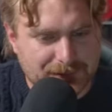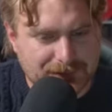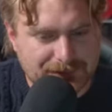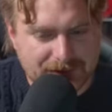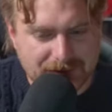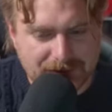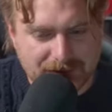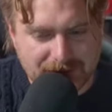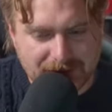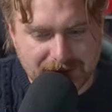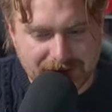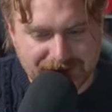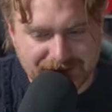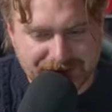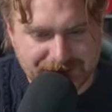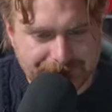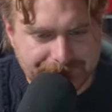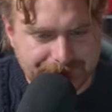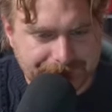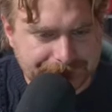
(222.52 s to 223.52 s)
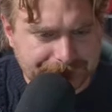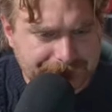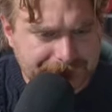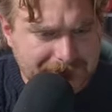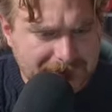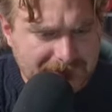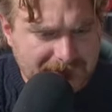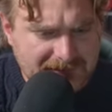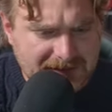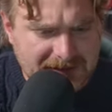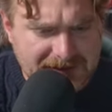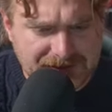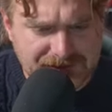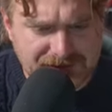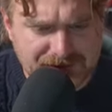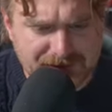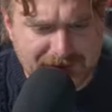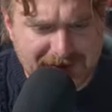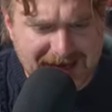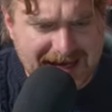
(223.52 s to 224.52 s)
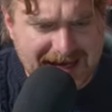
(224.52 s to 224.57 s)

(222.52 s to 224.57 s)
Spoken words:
move it across and zoom